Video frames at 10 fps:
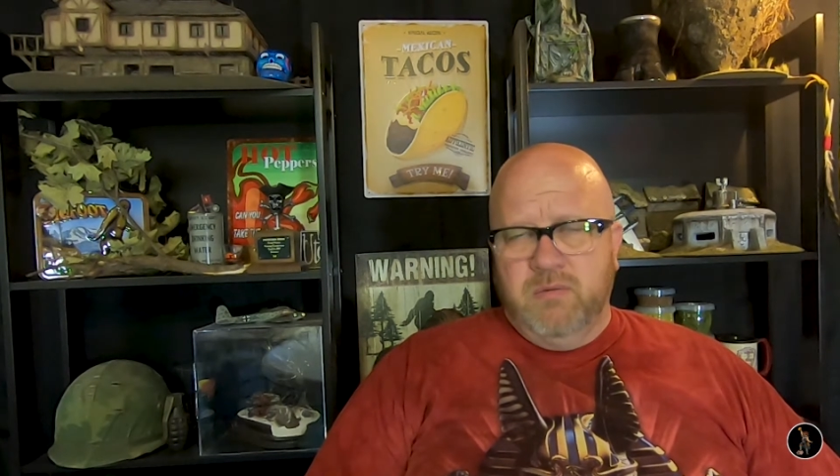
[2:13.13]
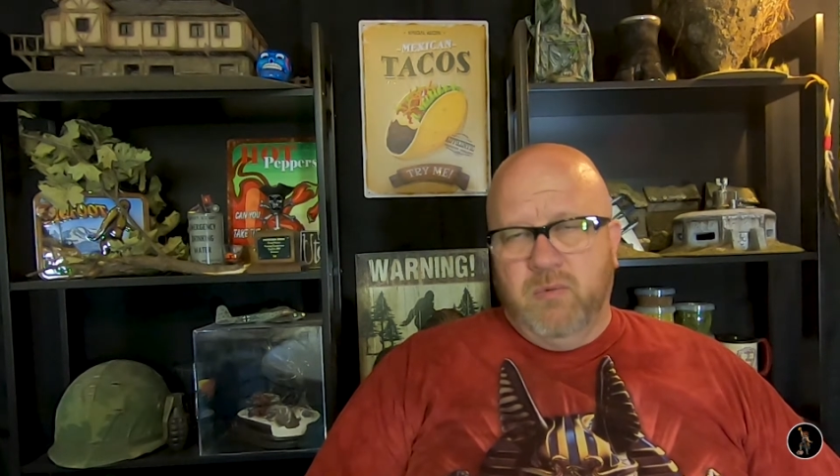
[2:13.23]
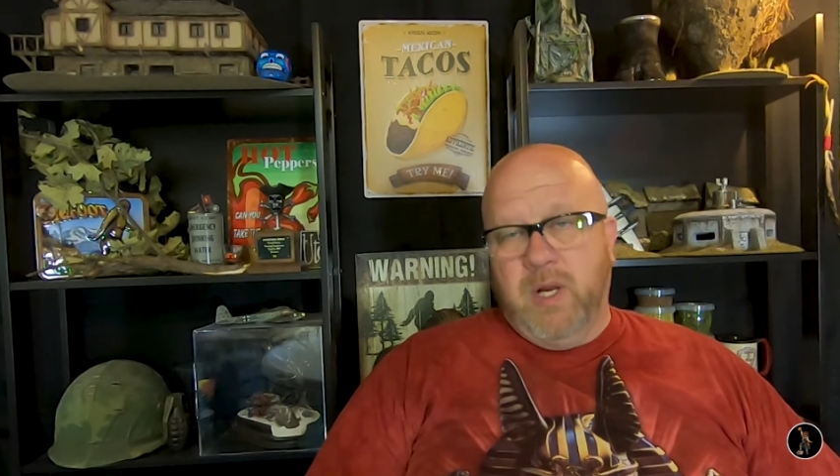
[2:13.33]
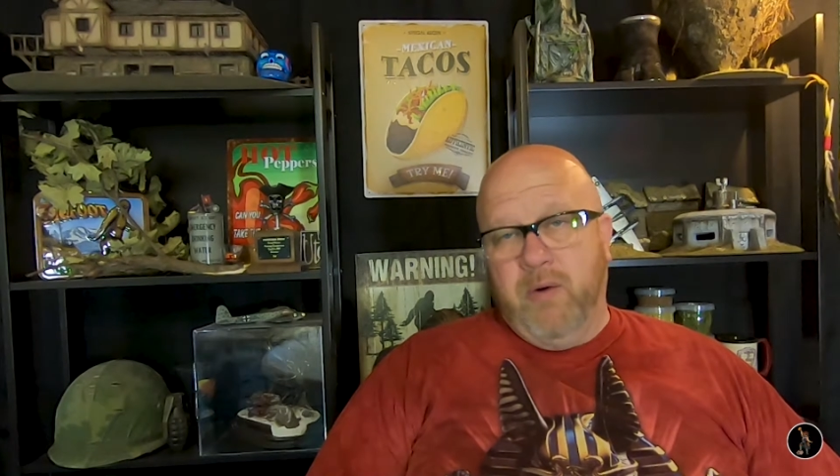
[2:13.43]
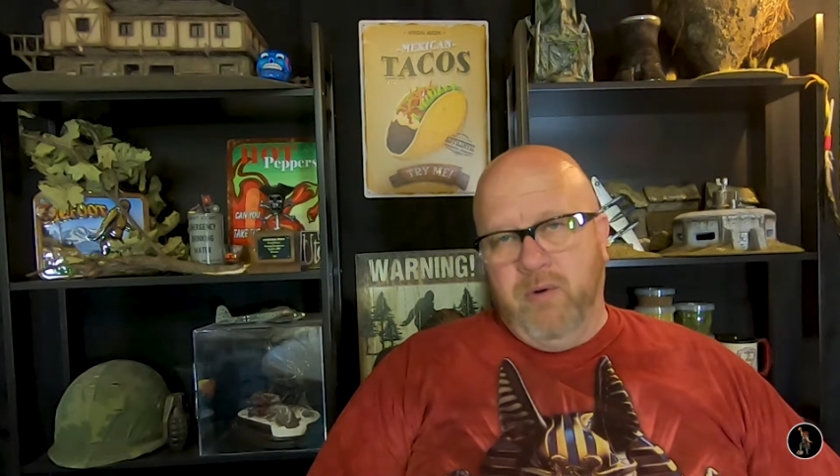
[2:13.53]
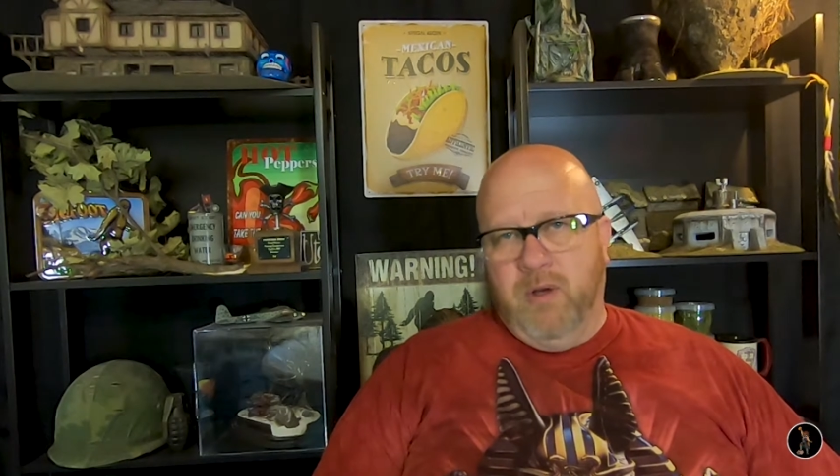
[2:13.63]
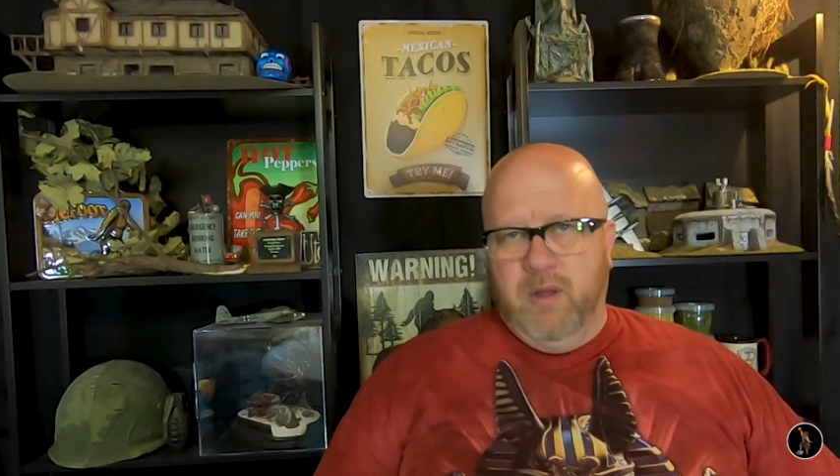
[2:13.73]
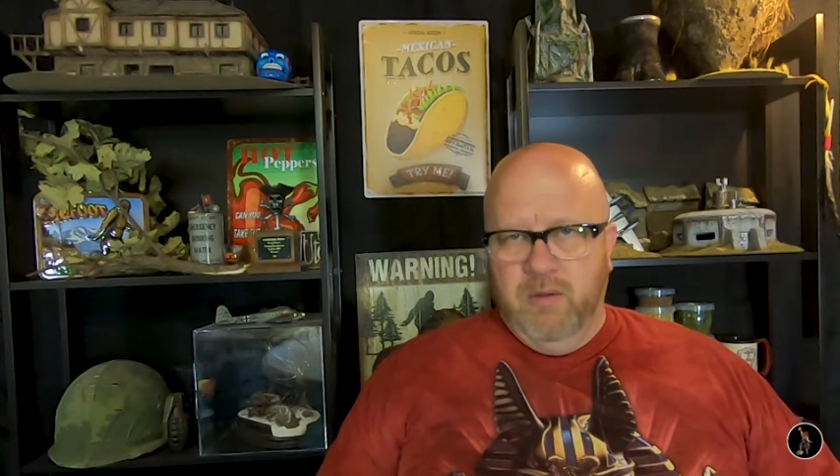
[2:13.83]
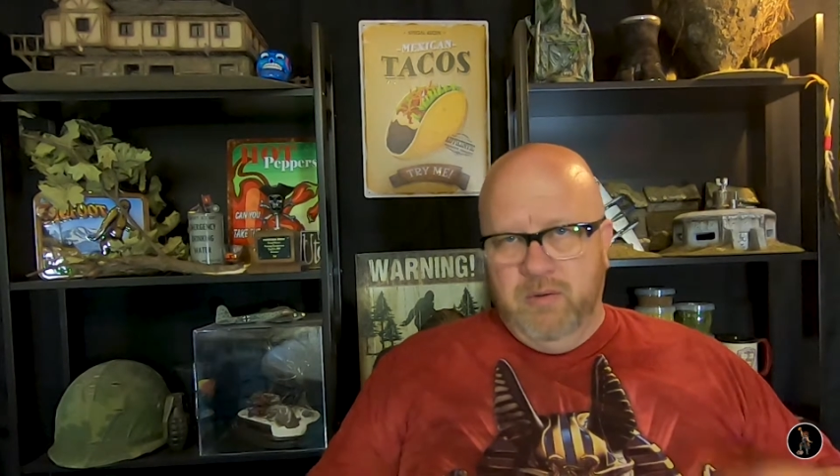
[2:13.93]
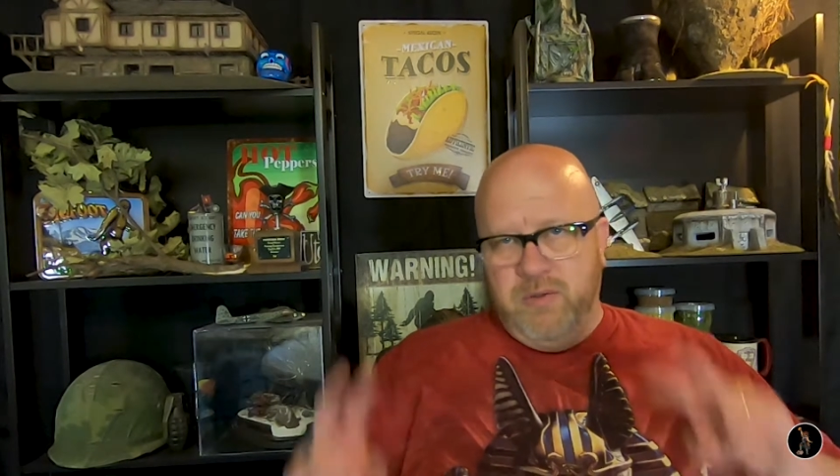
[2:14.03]
what I would
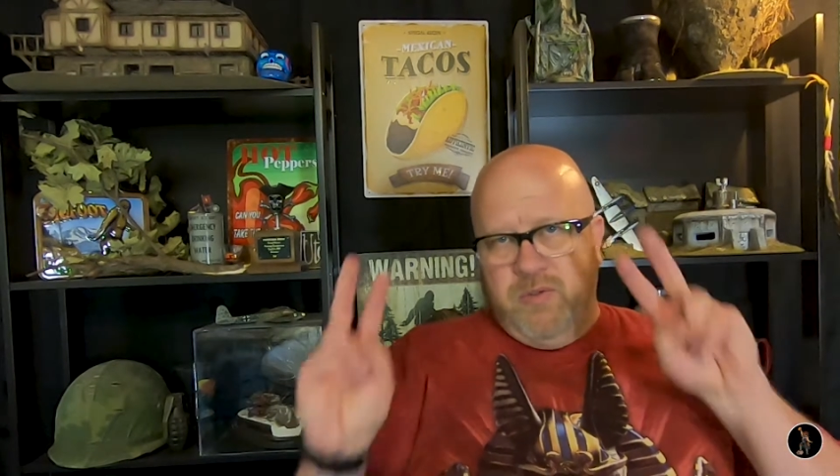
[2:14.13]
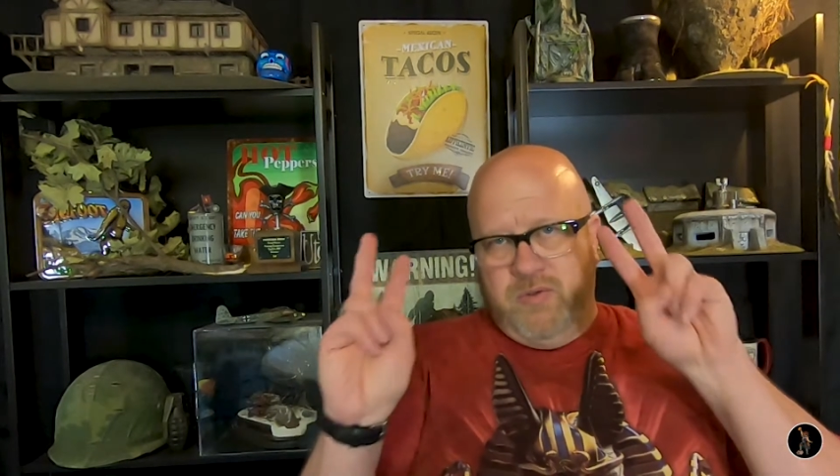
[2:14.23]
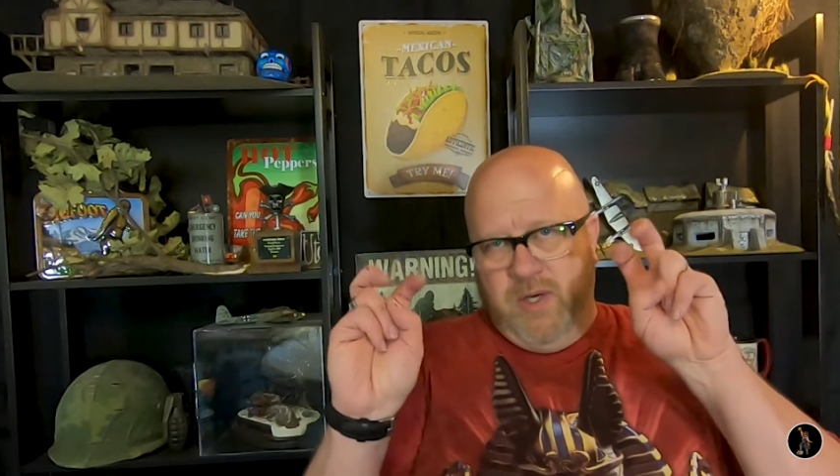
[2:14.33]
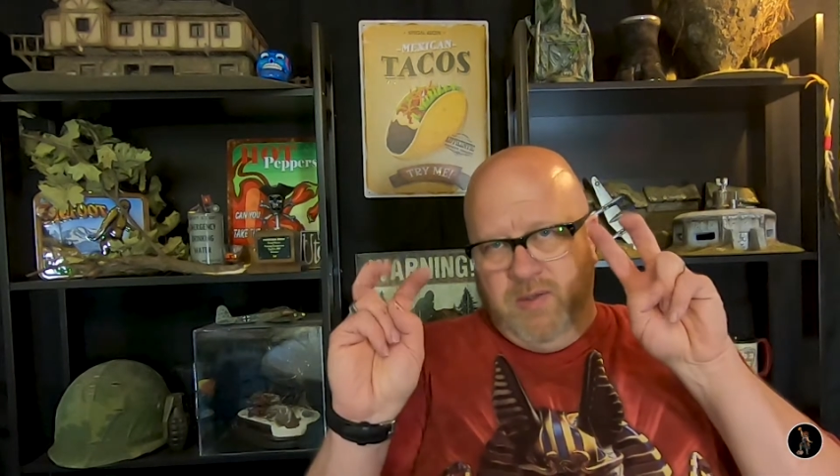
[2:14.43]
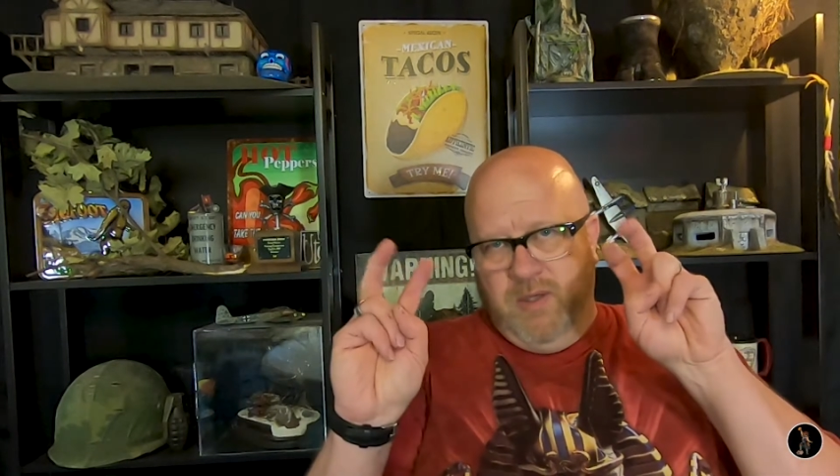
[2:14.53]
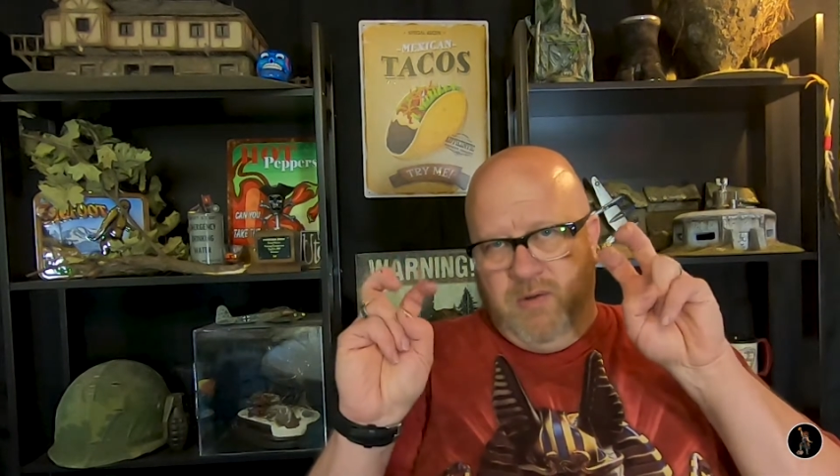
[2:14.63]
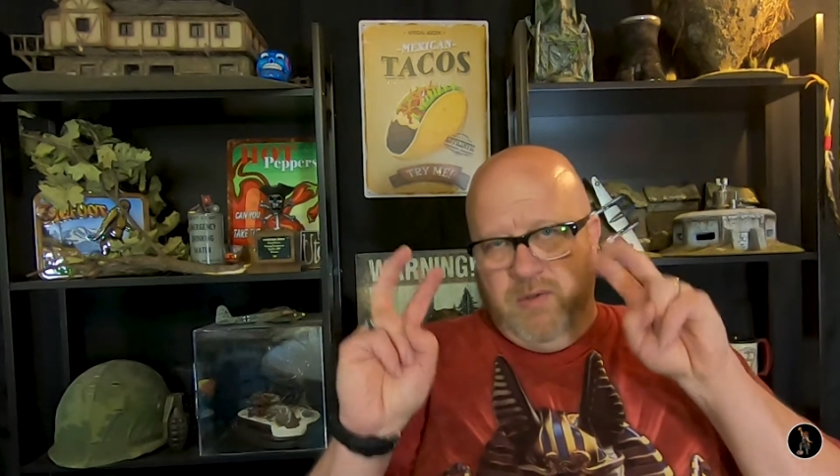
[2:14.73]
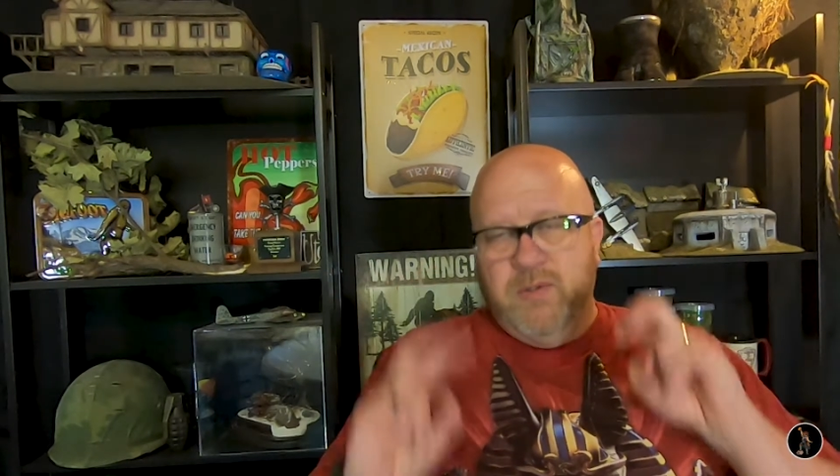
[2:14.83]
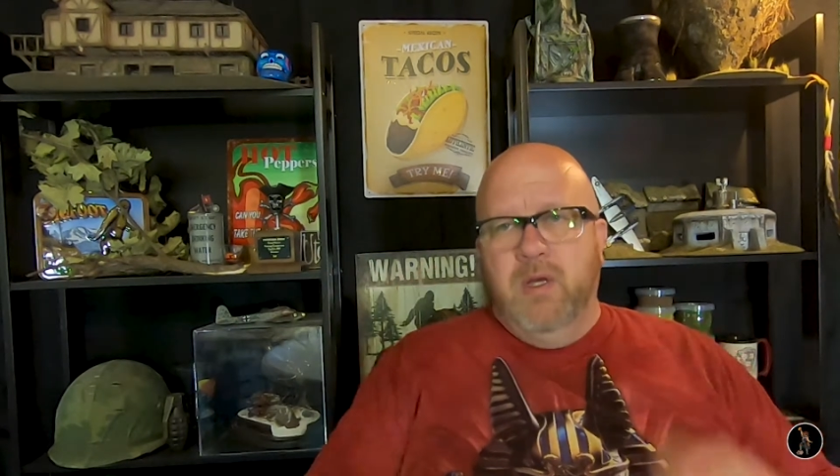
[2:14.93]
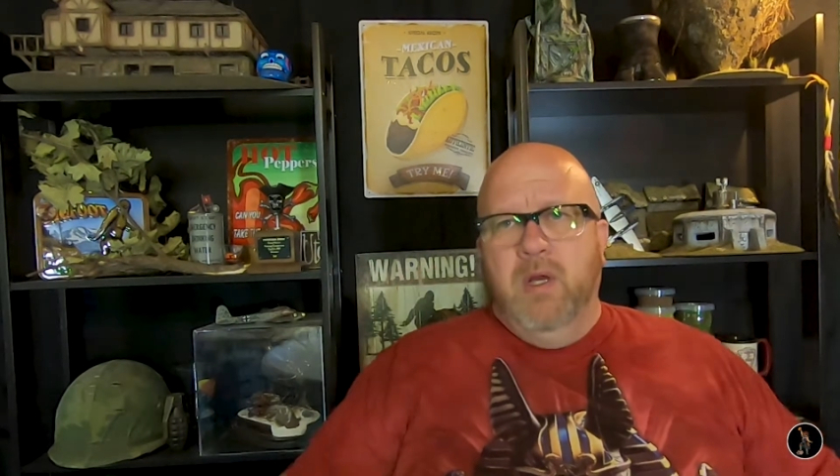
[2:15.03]
call trade secrets,